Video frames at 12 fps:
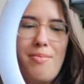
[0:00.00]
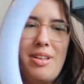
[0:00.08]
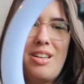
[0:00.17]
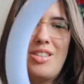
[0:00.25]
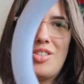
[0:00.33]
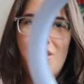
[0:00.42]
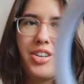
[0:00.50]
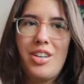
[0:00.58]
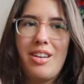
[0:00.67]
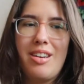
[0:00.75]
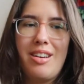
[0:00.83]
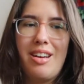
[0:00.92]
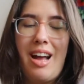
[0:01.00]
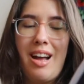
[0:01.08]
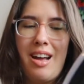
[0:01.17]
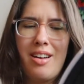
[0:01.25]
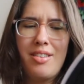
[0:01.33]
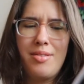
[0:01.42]
miniature,
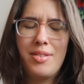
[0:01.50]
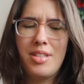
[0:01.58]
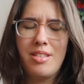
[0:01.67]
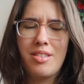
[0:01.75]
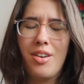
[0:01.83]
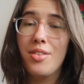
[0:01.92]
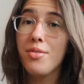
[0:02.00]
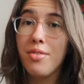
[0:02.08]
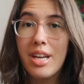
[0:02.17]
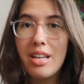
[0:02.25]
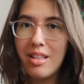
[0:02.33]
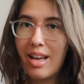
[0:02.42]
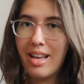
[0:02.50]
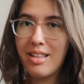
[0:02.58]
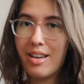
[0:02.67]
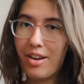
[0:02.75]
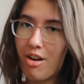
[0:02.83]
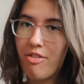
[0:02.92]
what's this called, ring light
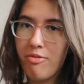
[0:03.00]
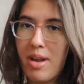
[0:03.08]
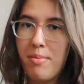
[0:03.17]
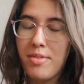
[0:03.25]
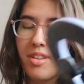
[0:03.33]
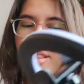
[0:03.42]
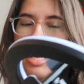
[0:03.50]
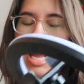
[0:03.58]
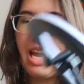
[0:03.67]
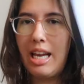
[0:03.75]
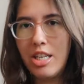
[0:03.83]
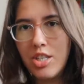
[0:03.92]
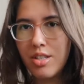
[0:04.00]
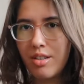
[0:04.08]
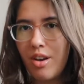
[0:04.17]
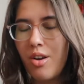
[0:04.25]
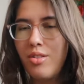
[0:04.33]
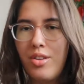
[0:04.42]
that I got from Amazon like ages
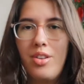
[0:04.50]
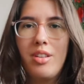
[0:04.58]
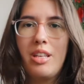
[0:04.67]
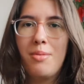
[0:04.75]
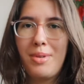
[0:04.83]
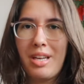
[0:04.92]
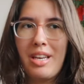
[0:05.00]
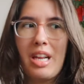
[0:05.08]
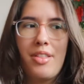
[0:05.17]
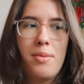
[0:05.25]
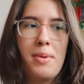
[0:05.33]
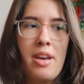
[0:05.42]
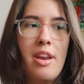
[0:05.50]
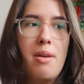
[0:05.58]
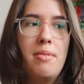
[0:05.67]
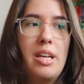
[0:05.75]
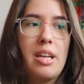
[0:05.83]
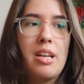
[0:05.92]
ago, literally in the beginning of the
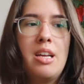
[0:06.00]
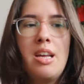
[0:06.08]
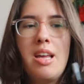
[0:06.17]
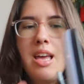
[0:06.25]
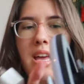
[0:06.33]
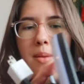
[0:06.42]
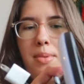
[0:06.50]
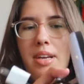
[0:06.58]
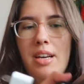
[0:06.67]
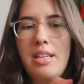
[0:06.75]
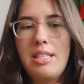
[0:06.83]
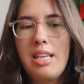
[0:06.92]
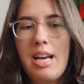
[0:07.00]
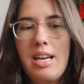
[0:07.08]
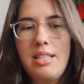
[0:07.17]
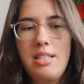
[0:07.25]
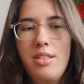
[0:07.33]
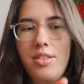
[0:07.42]
pandemic, because it
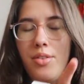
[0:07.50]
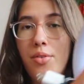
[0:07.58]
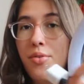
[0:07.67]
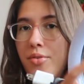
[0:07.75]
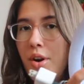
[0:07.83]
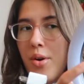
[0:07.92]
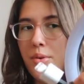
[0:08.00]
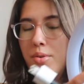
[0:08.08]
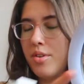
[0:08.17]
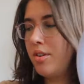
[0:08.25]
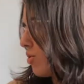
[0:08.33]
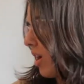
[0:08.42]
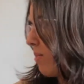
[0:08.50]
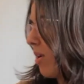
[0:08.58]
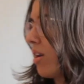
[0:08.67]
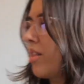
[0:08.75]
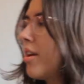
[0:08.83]
has a little phone tripod